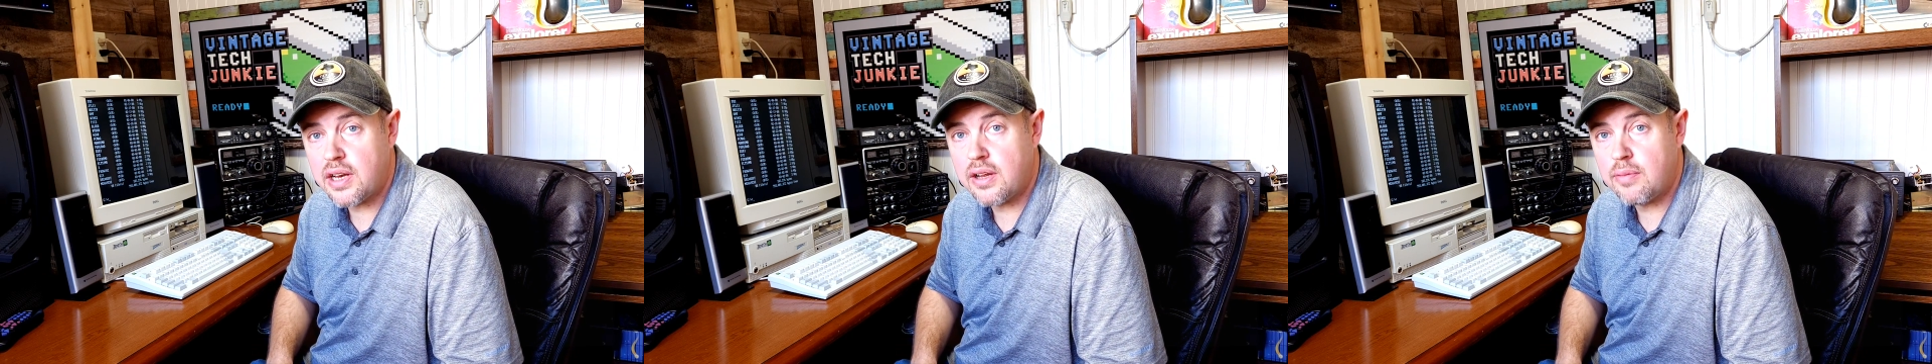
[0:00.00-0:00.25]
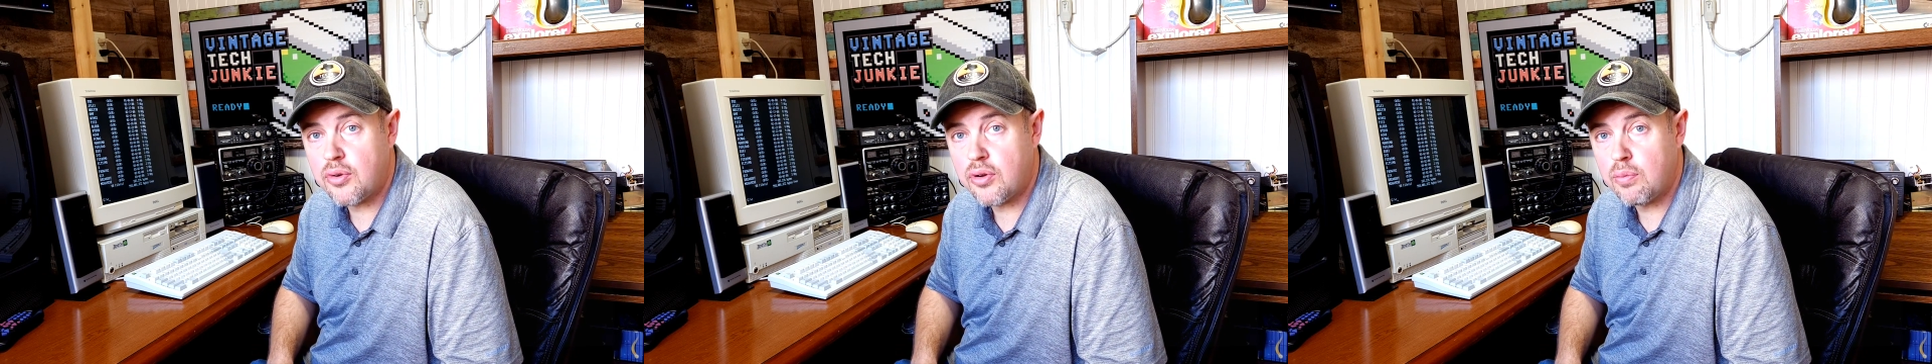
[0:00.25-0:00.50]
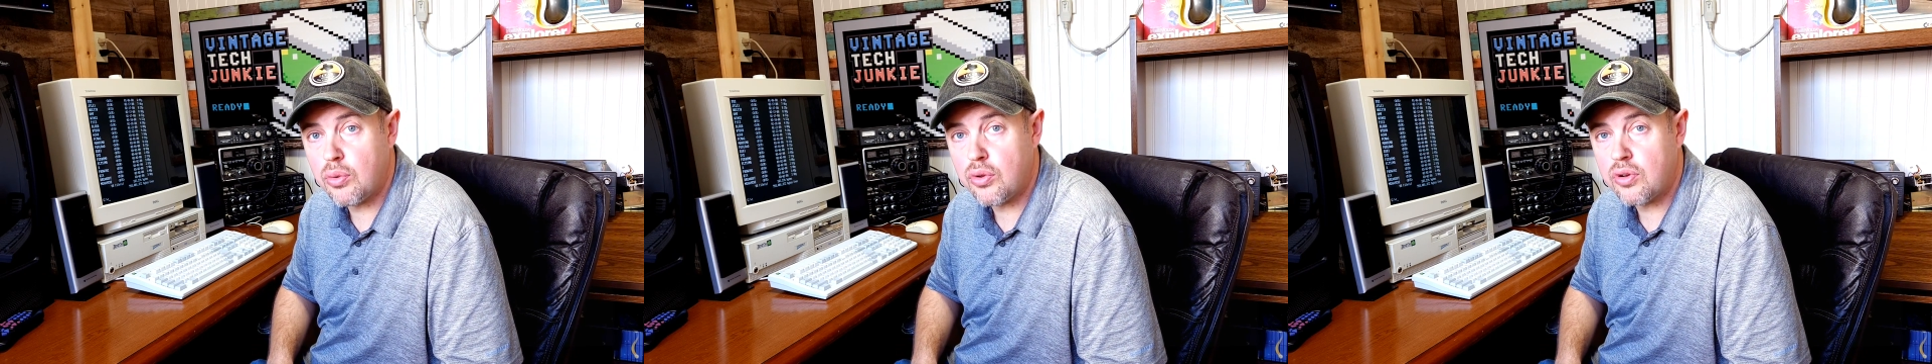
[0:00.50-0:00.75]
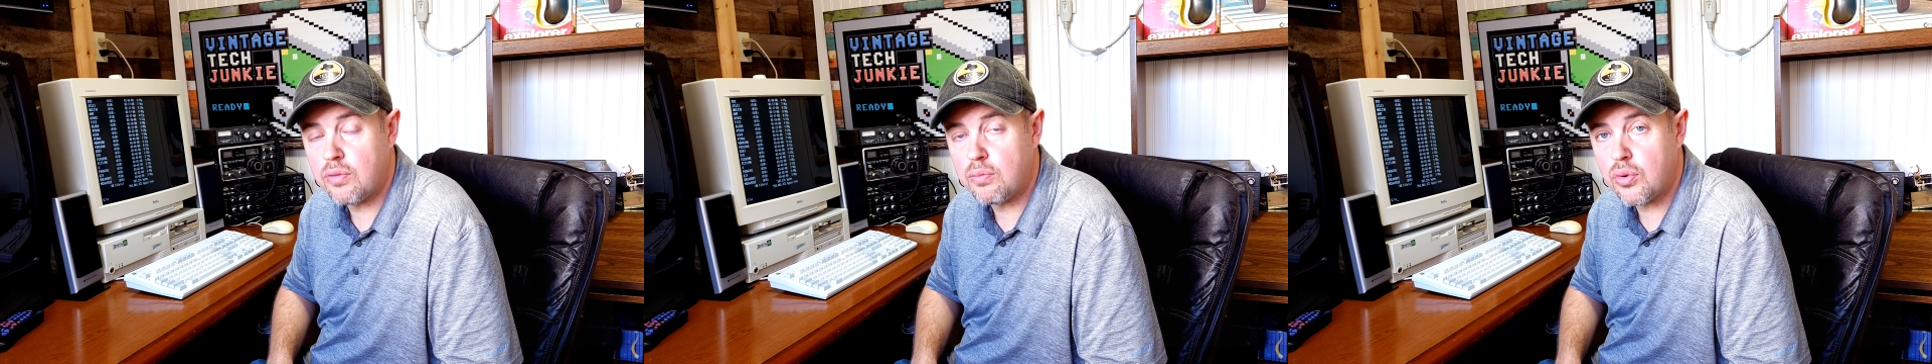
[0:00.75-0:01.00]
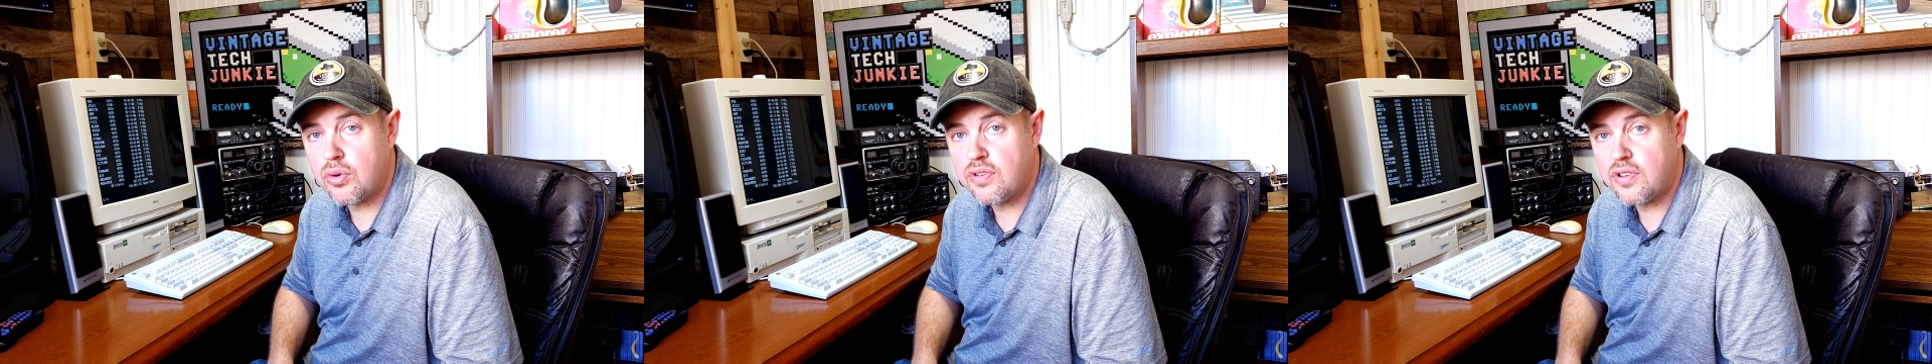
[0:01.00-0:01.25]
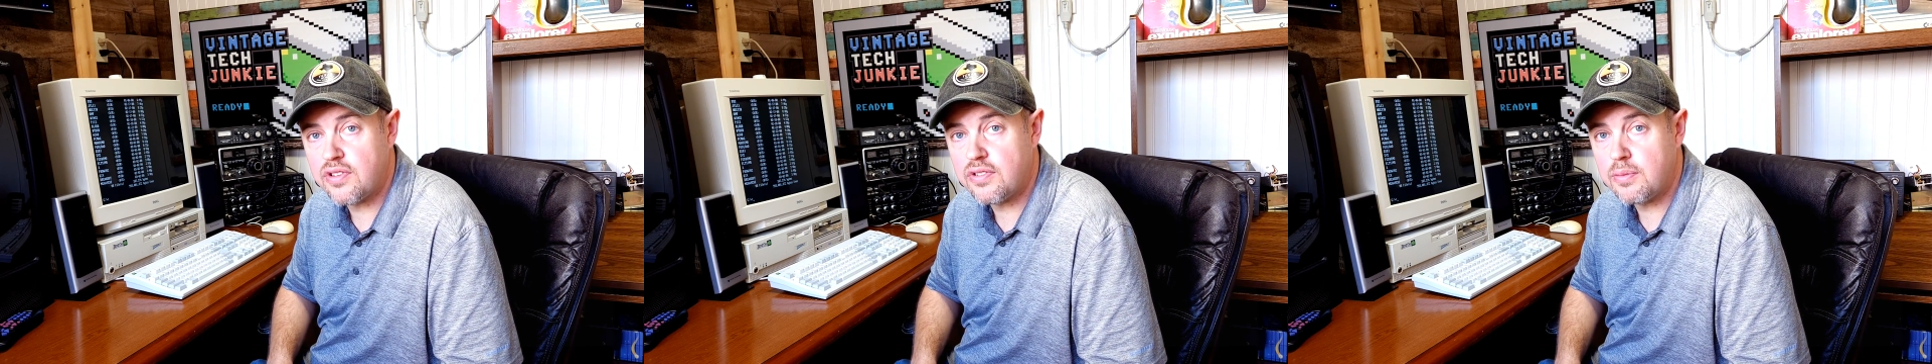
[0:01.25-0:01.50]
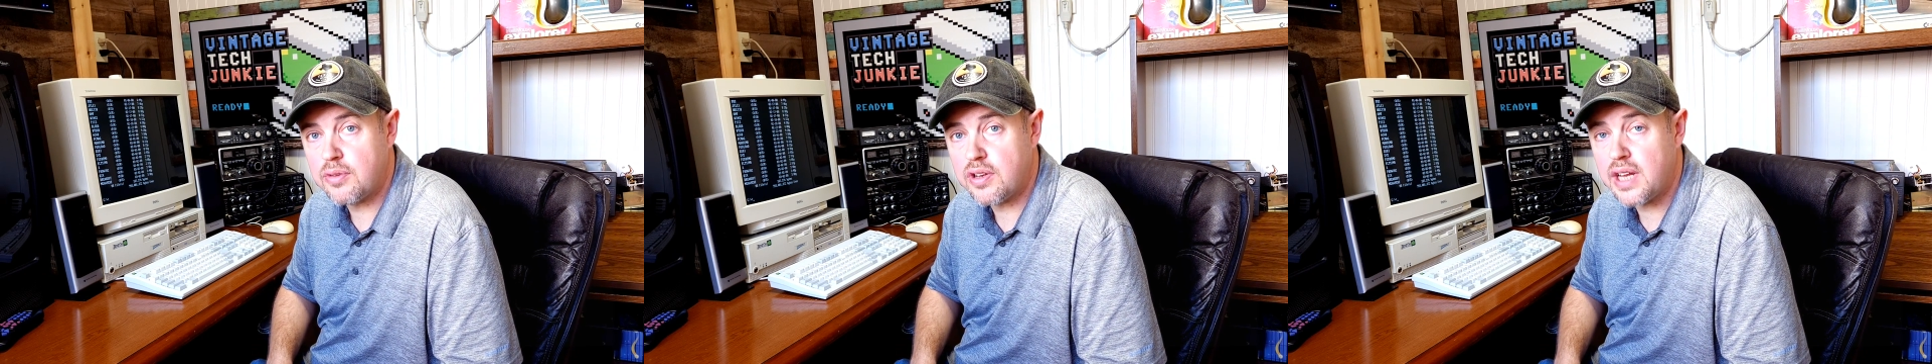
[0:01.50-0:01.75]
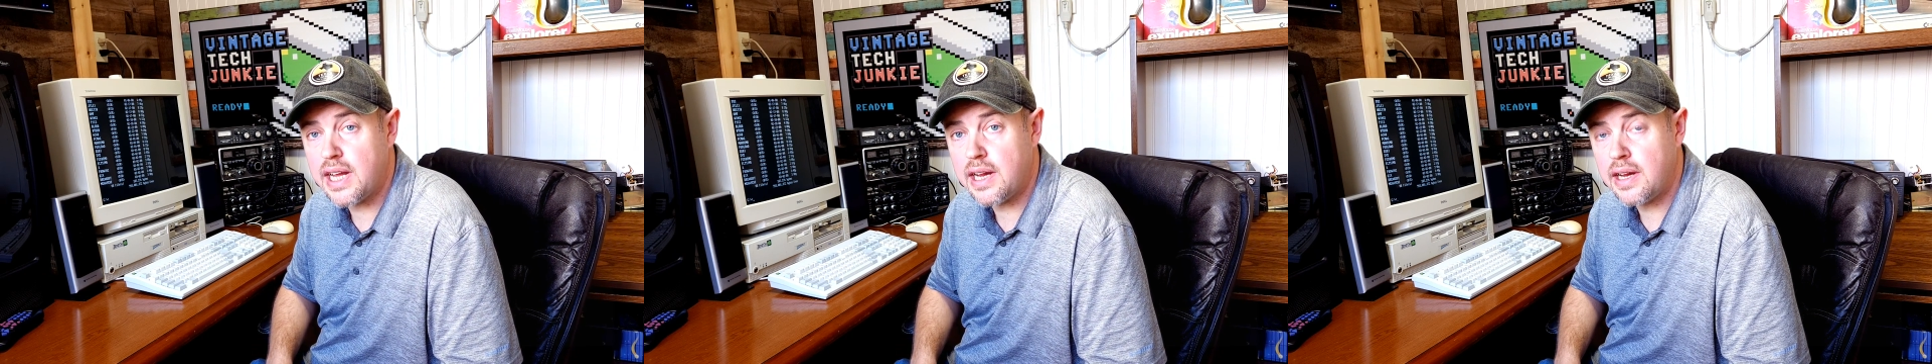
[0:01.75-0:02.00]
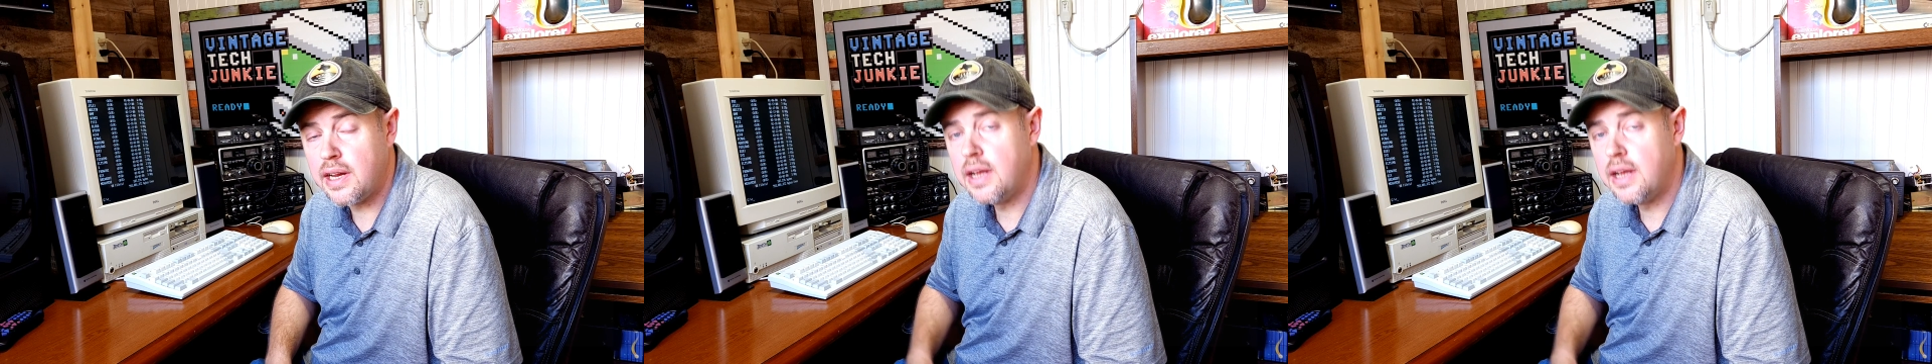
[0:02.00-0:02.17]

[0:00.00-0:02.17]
up to a bulletin board system today.